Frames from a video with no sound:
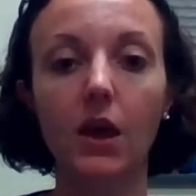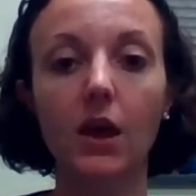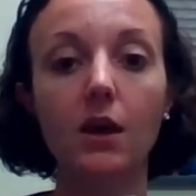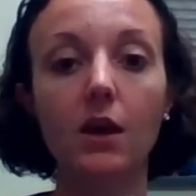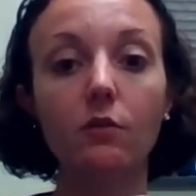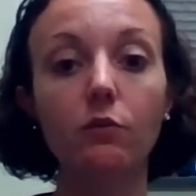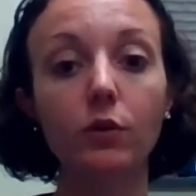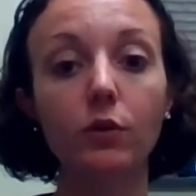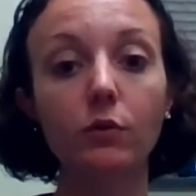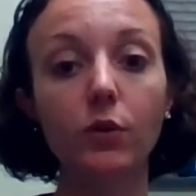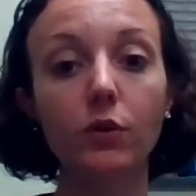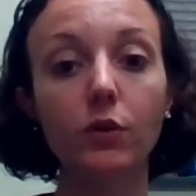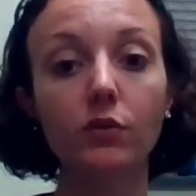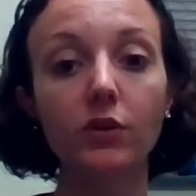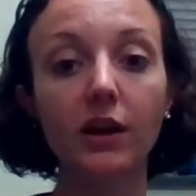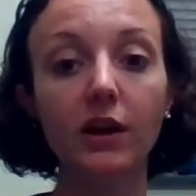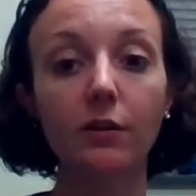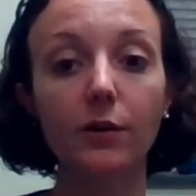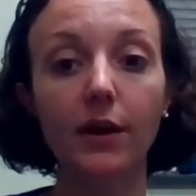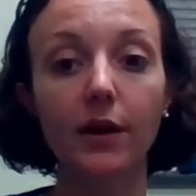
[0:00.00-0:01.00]
If we
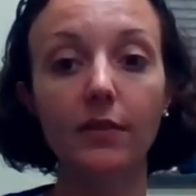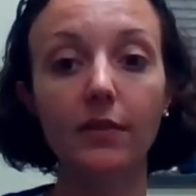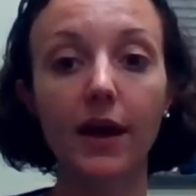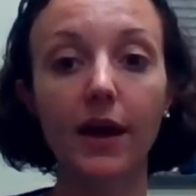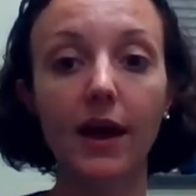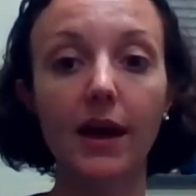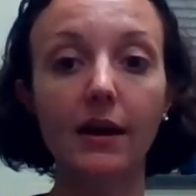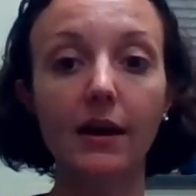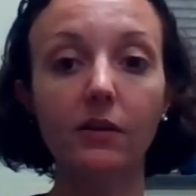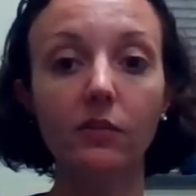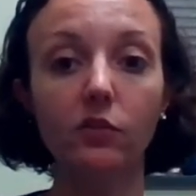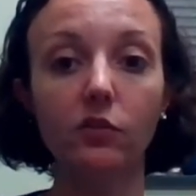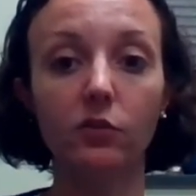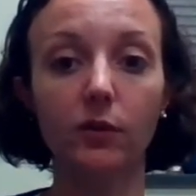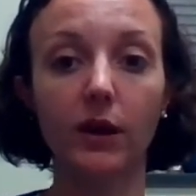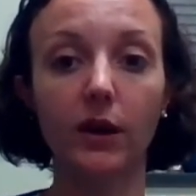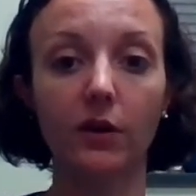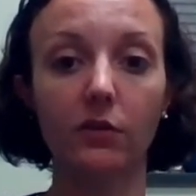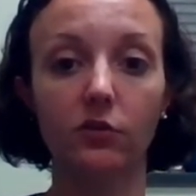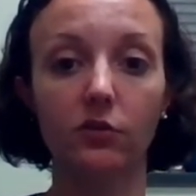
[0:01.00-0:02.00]
rotate around the x
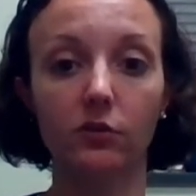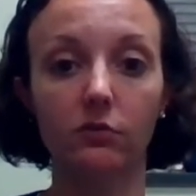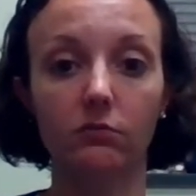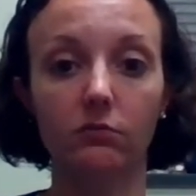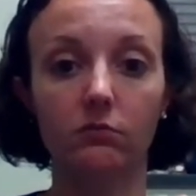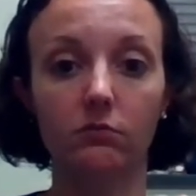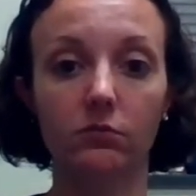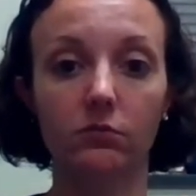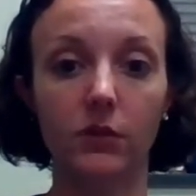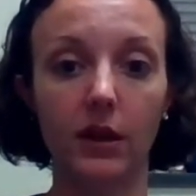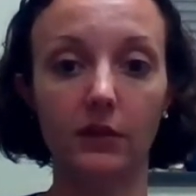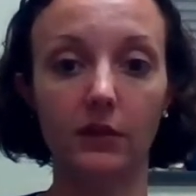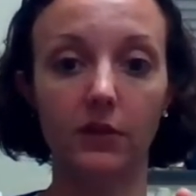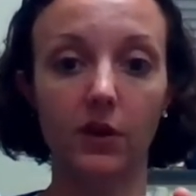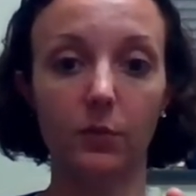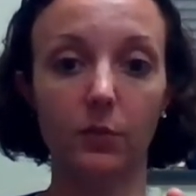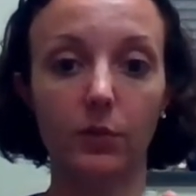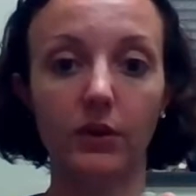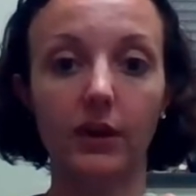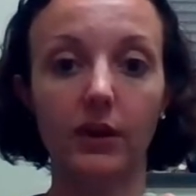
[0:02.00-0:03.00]
direction, that's
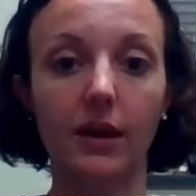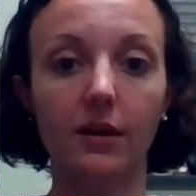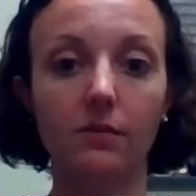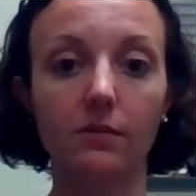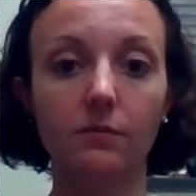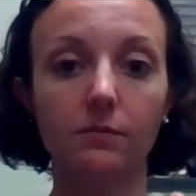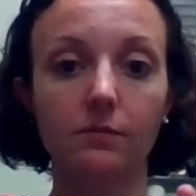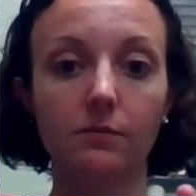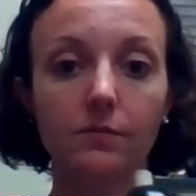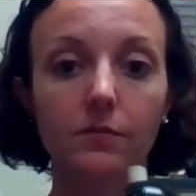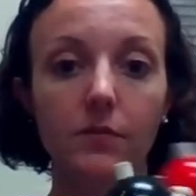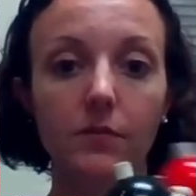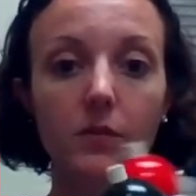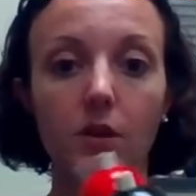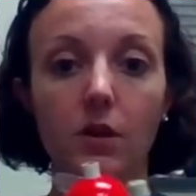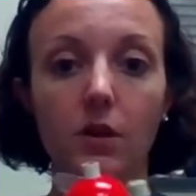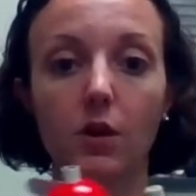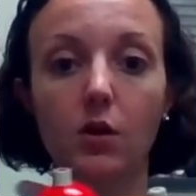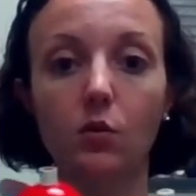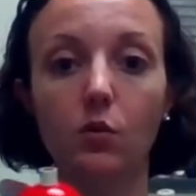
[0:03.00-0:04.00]
up and down,
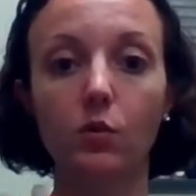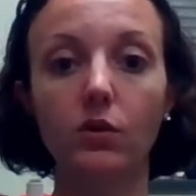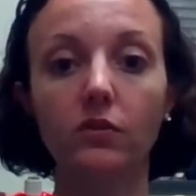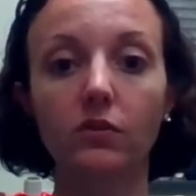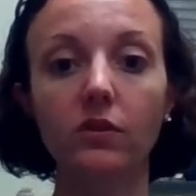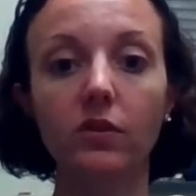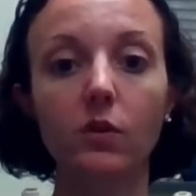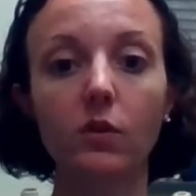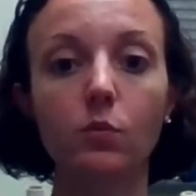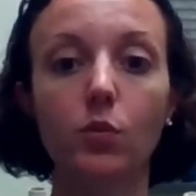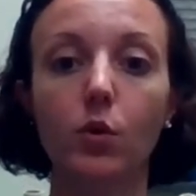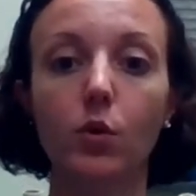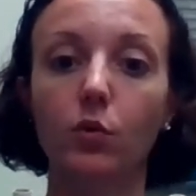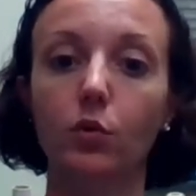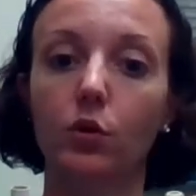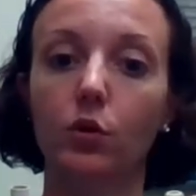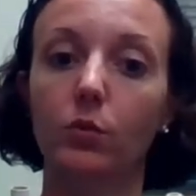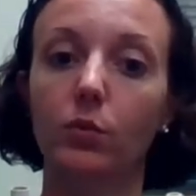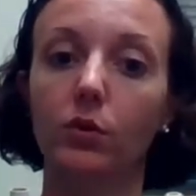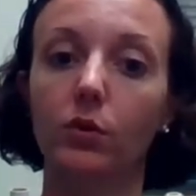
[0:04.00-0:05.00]
we see that both
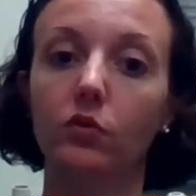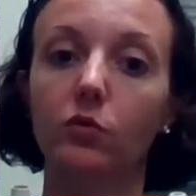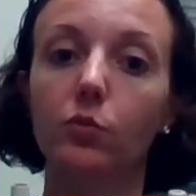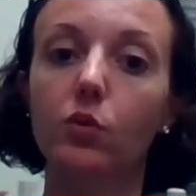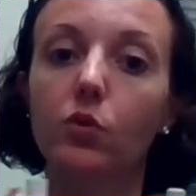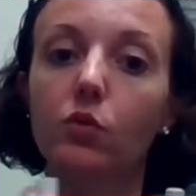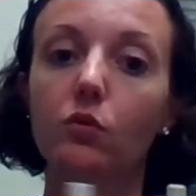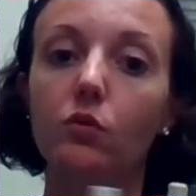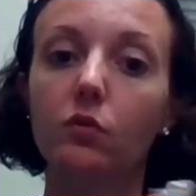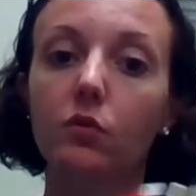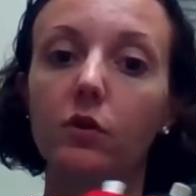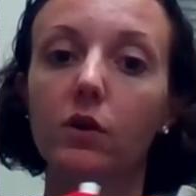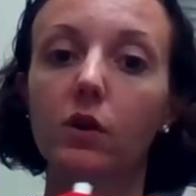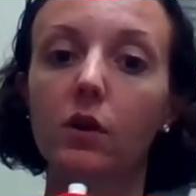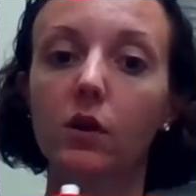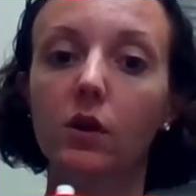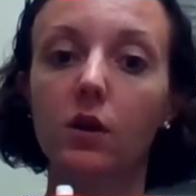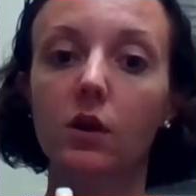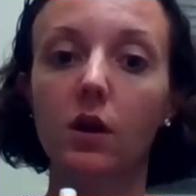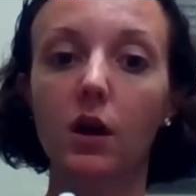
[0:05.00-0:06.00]
orbitals move,
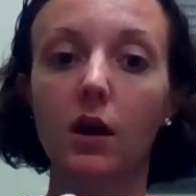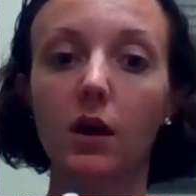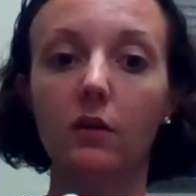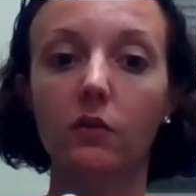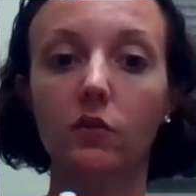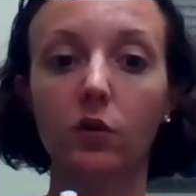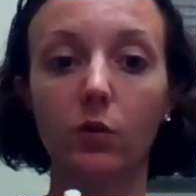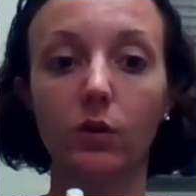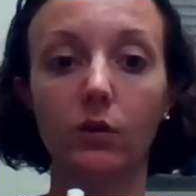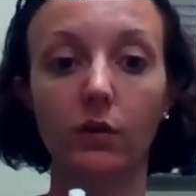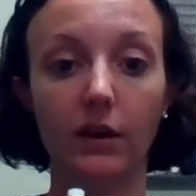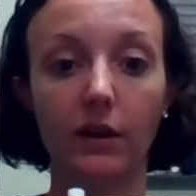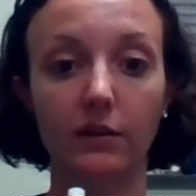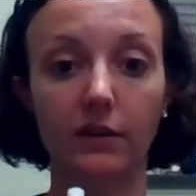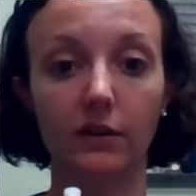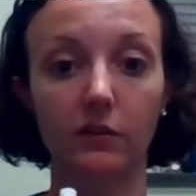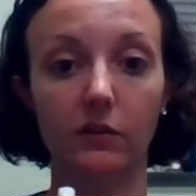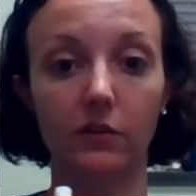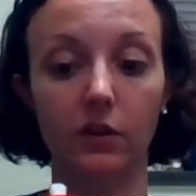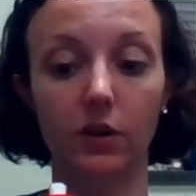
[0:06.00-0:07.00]
and so we write
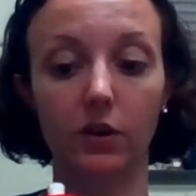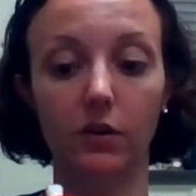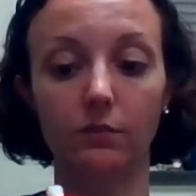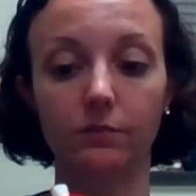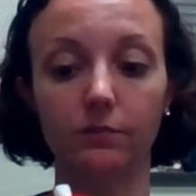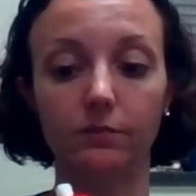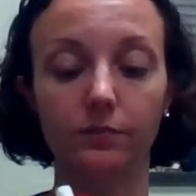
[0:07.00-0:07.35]
down 0.